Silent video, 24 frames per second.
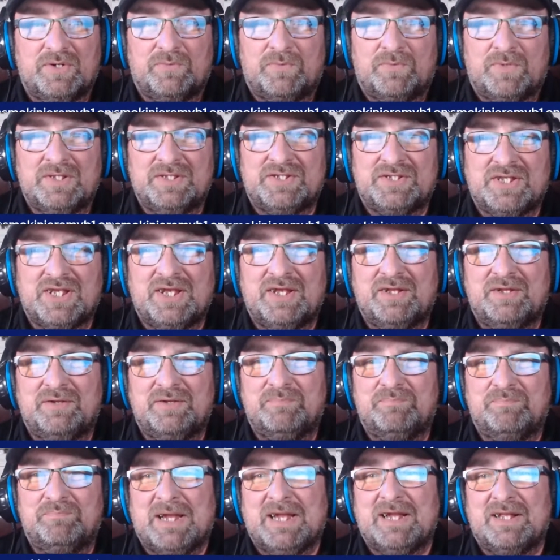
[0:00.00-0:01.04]
once they
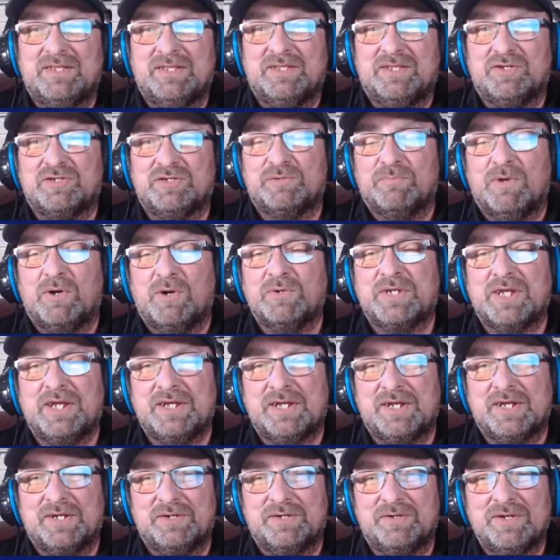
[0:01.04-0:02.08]
banned the
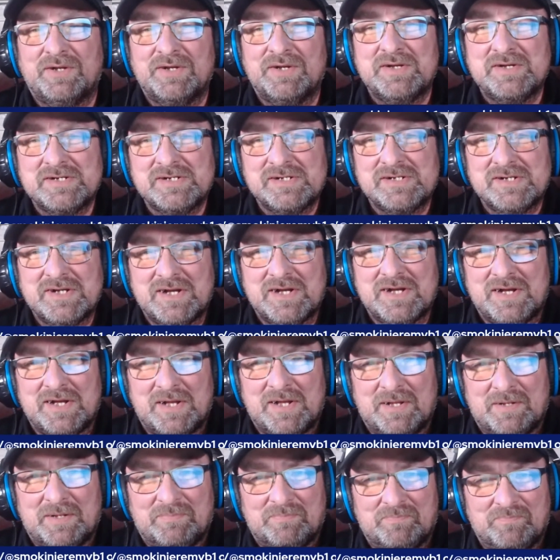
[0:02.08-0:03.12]
smoking in
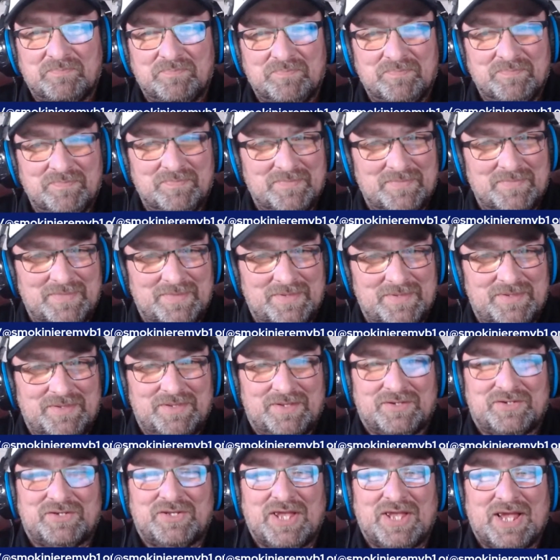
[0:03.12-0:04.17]

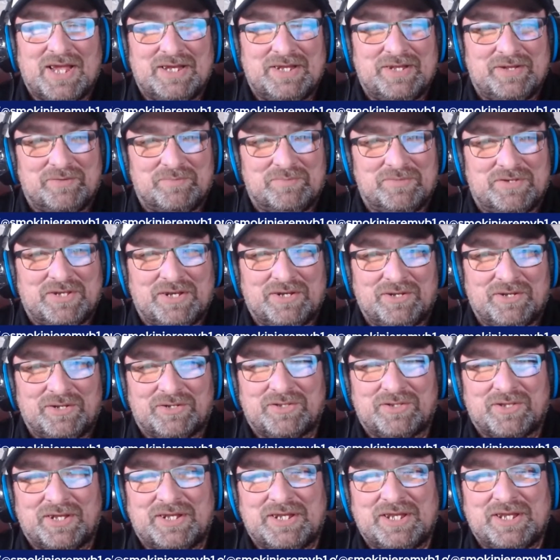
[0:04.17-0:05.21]
the stadiums, he
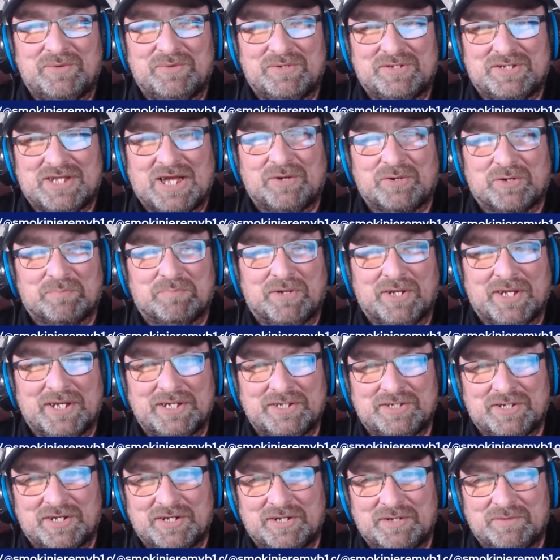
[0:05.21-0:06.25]
looked like he was out of
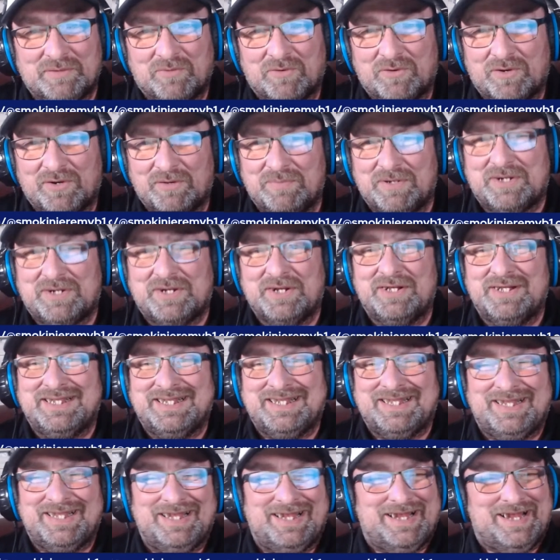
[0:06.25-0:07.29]
place anymore because
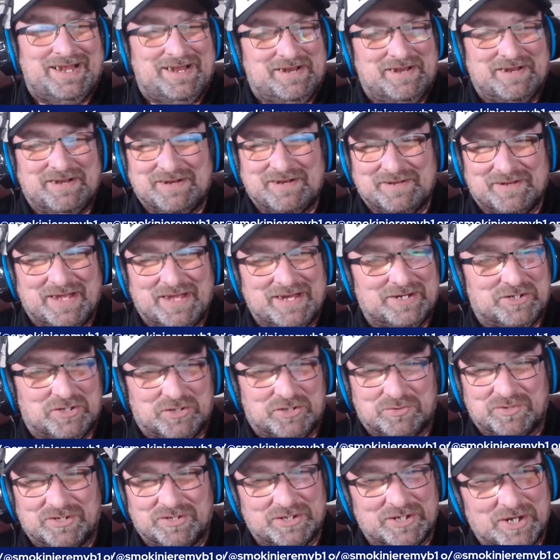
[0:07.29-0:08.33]
he didn't like
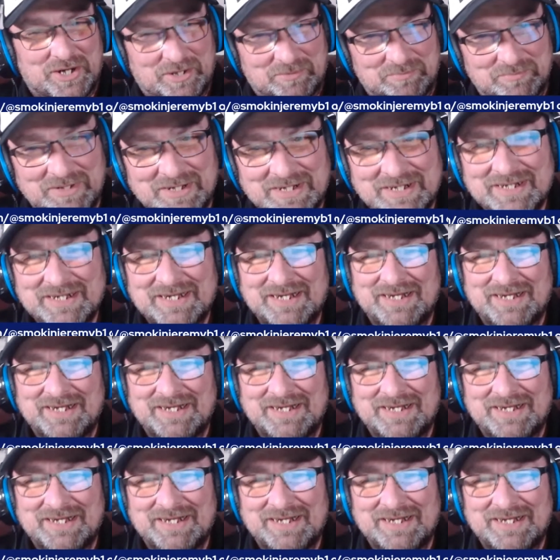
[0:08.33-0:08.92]
chewing gum.